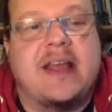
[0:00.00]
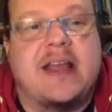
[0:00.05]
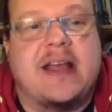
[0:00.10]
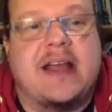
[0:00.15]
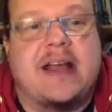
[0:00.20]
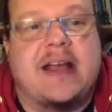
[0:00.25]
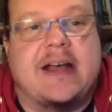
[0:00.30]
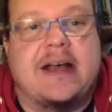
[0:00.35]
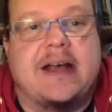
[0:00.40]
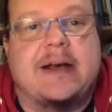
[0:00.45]

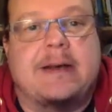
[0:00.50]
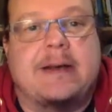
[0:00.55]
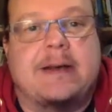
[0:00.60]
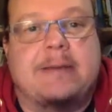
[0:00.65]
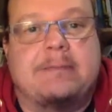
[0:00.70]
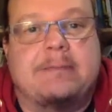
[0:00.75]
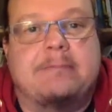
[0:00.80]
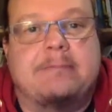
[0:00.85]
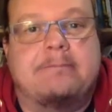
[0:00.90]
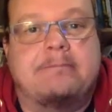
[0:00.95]

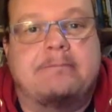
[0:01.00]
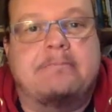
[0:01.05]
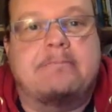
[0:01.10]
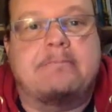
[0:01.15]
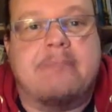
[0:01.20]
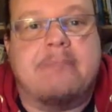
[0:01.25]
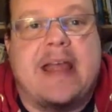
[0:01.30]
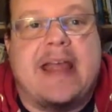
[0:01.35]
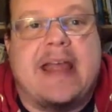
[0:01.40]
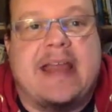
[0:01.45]
and
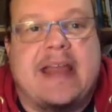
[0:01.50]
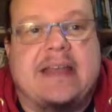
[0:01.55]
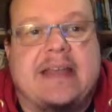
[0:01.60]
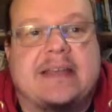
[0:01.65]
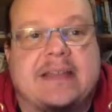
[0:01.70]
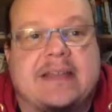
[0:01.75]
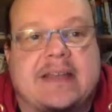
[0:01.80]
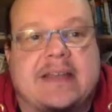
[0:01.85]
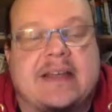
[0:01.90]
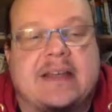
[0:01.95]

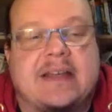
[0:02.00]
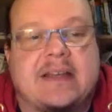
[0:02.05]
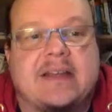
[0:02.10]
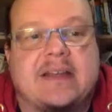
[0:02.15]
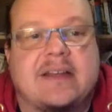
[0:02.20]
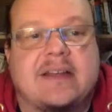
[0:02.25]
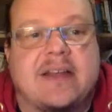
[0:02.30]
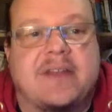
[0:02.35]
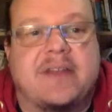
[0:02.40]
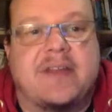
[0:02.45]

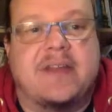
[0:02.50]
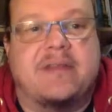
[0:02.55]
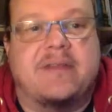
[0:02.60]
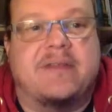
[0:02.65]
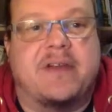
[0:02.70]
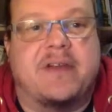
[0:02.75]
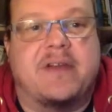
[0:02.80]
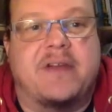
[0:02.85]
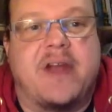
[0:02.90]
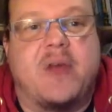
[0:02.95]
then
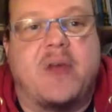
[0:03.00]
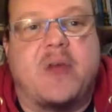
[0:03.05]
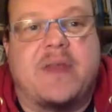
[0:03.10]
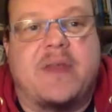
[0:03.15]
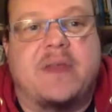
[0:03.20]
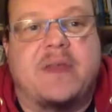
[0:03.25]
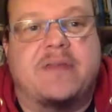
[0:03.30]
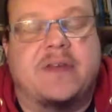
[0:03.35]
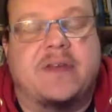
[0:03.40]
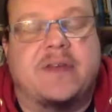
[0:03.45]
figure out when
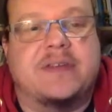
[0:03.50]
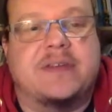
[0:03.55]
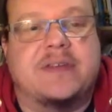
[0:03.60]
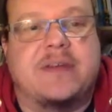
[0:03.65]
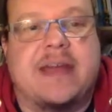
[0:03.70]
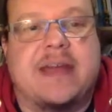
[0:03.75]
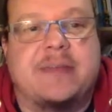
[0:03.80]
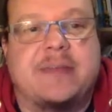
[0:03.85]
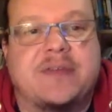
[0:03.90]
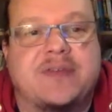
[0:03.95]
the first
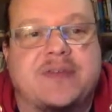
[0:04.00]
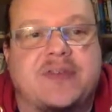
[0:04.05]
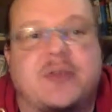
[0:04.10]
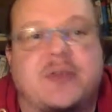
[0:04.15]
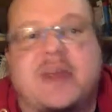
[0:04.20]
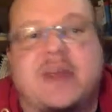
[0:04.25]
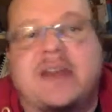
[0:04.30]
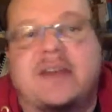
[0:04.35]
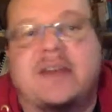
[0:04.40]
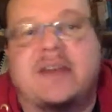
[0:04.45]
paper's due
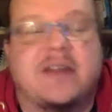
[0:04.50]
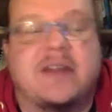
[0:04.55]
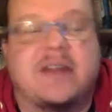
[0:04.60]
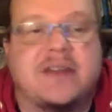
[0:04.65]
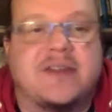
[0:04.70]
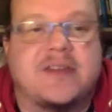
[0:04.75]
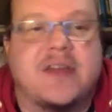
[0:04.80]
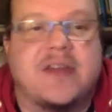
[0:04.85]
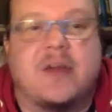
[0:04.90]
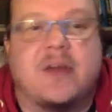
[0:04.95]
in
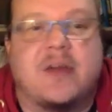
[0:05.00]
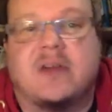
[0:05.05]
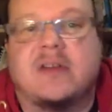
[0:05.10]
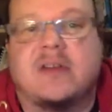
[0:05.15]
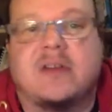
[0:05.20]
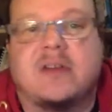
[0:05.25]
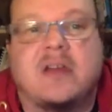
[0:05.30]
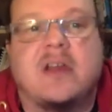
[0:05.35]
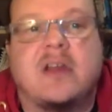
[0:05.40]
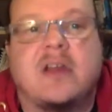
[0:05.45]
and so on
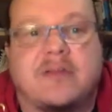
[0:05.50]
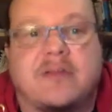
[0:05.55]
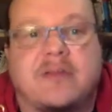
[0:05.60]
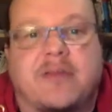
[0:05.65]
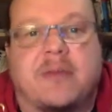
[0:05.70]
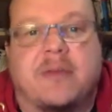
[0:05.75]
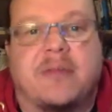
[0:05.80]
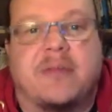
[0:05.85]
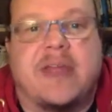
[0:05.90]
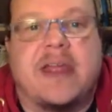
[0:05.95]

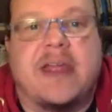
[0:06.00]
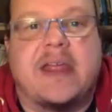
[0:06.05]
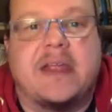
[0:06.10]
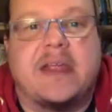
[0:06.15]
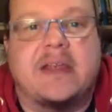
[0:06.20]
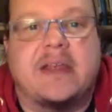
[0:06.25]
from there.